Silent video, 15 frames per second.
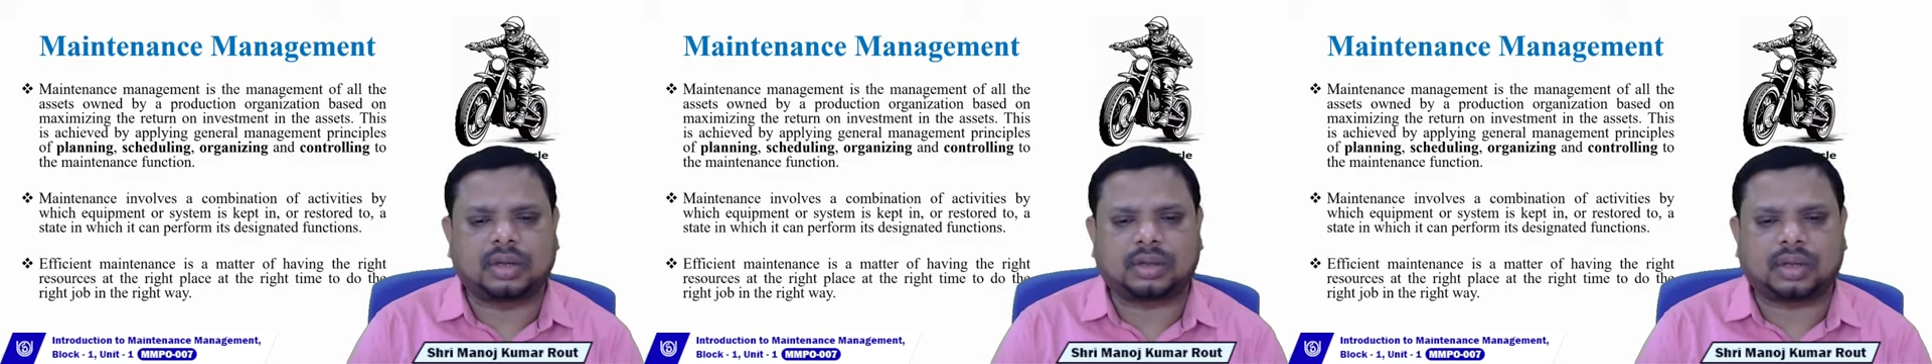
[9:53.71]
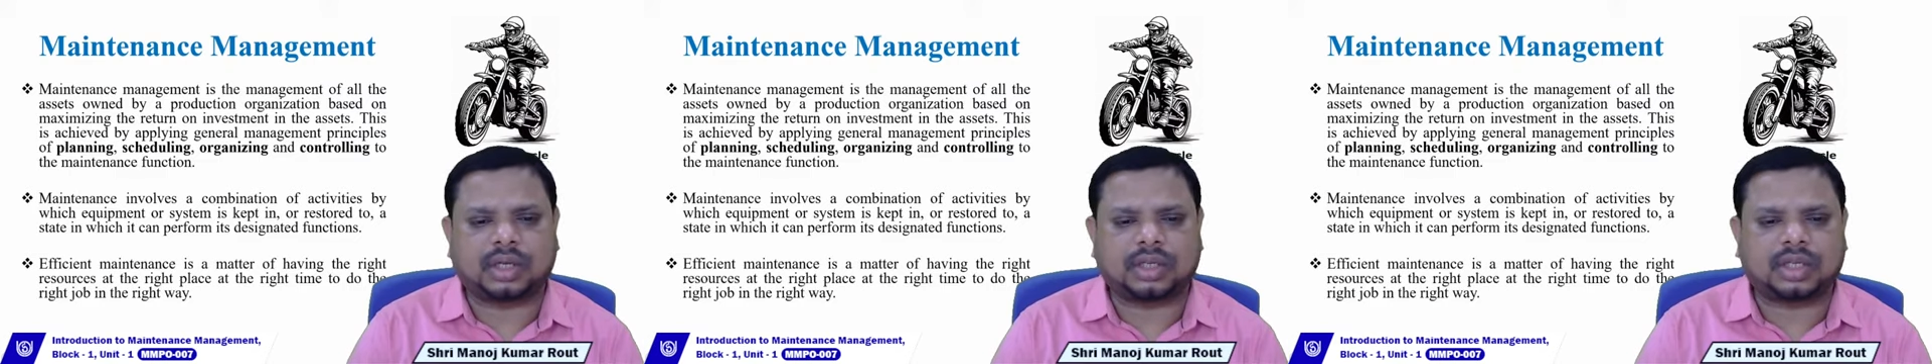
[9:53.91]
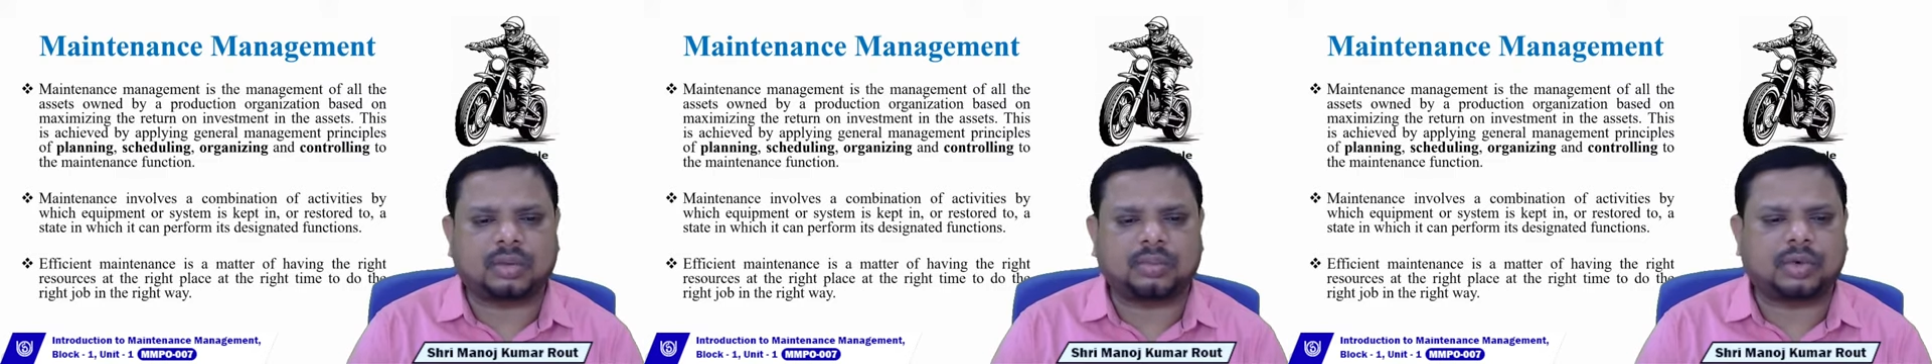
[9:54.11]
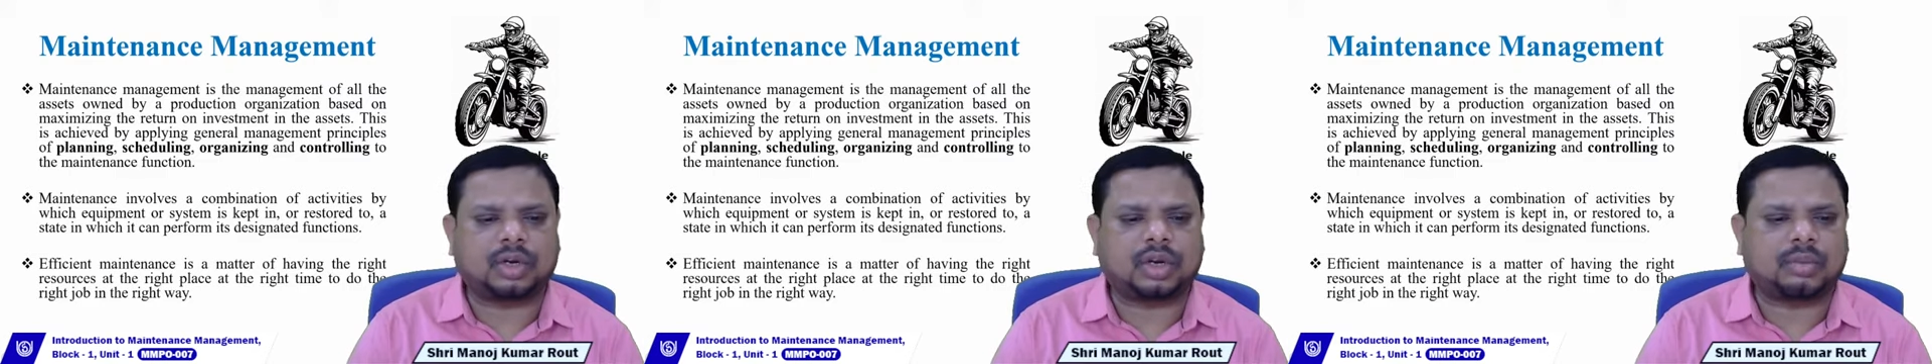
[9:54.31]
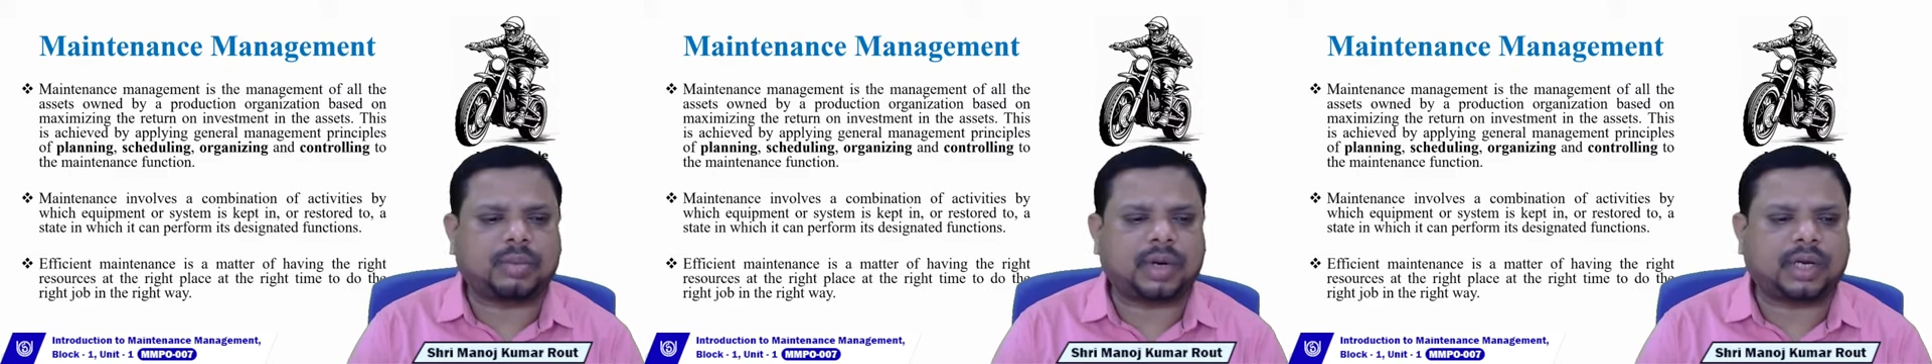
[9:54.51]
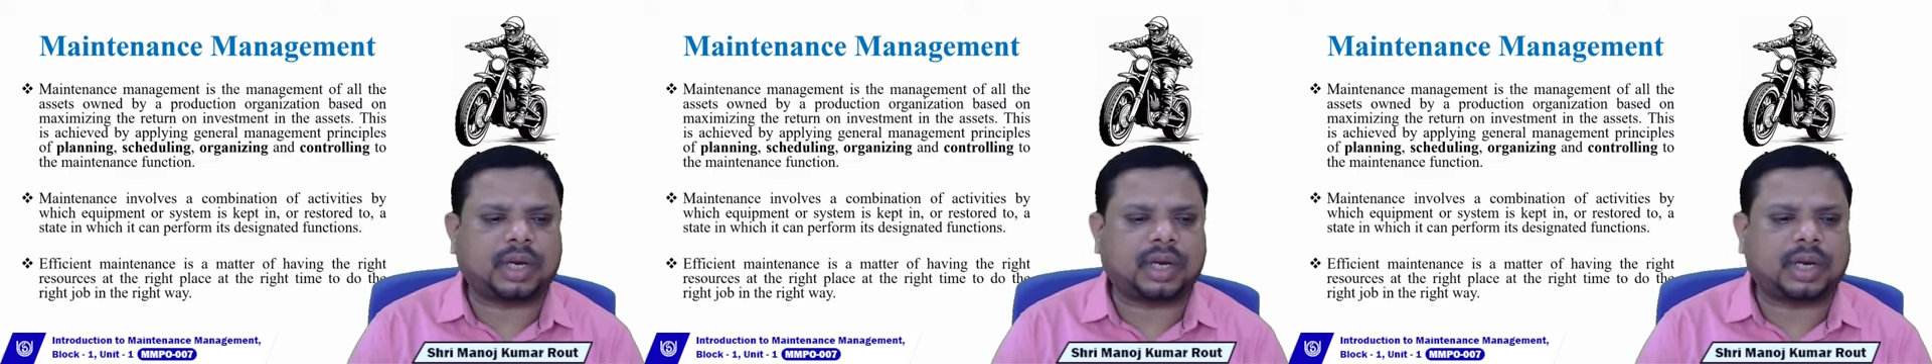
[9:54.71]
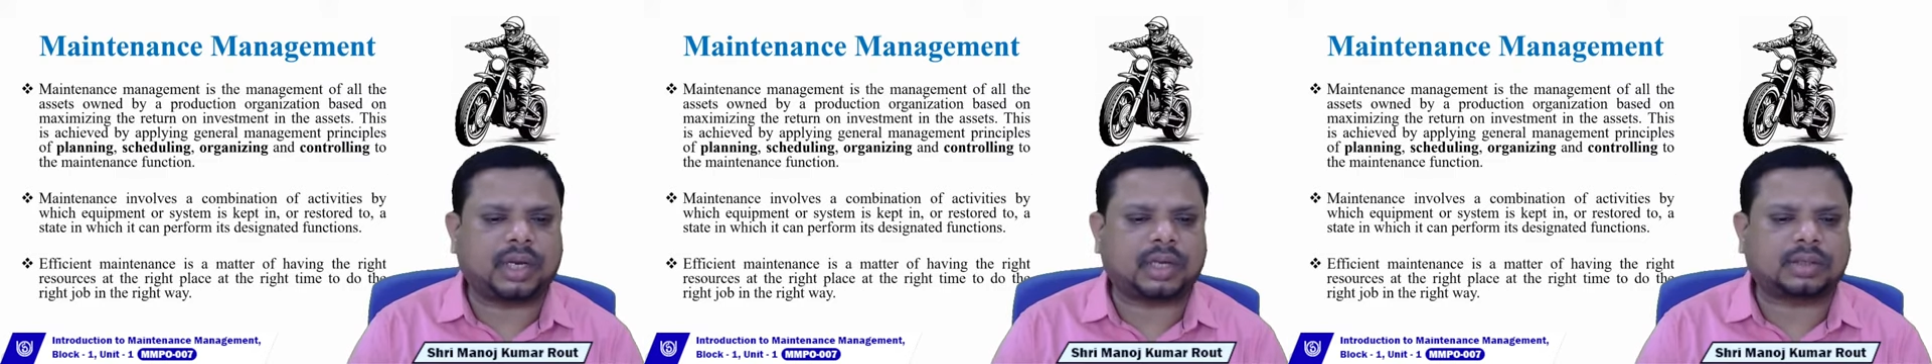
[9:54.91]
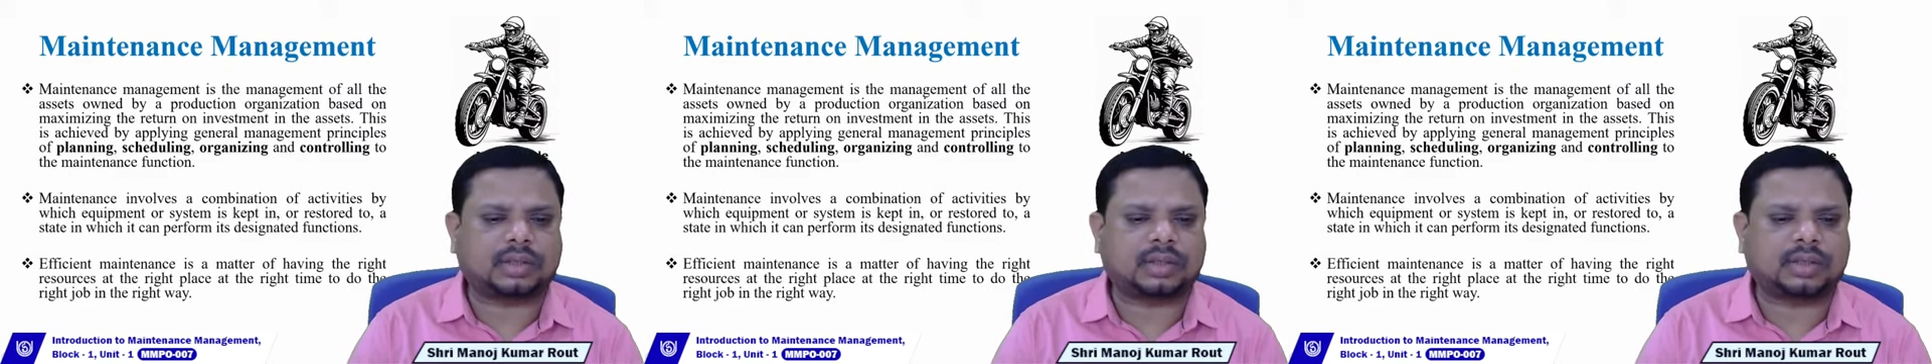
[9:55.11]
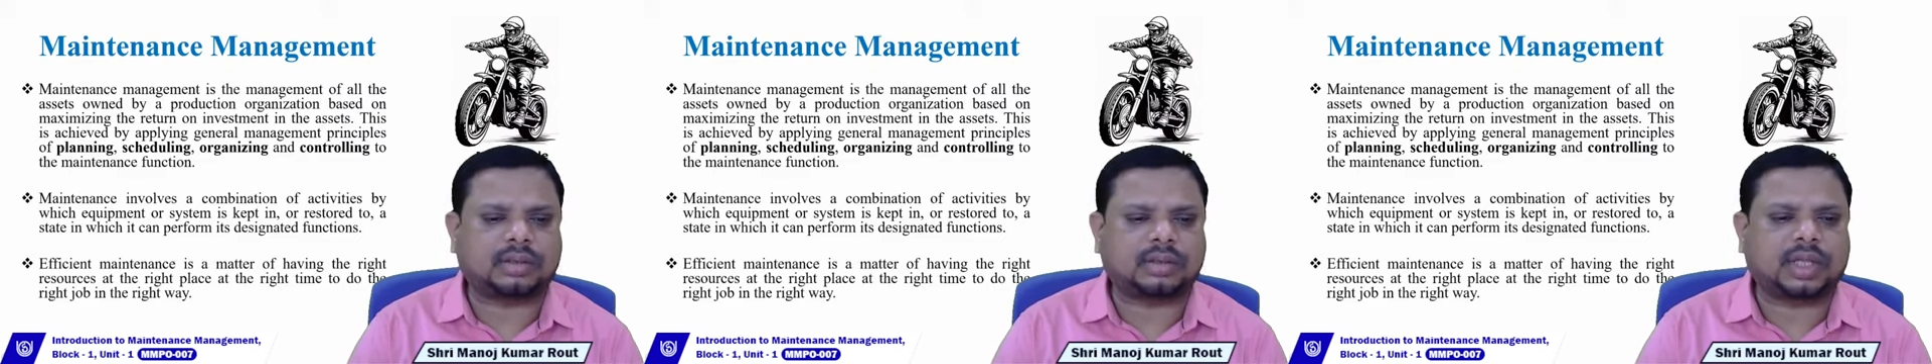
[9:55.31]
the example of metal industries,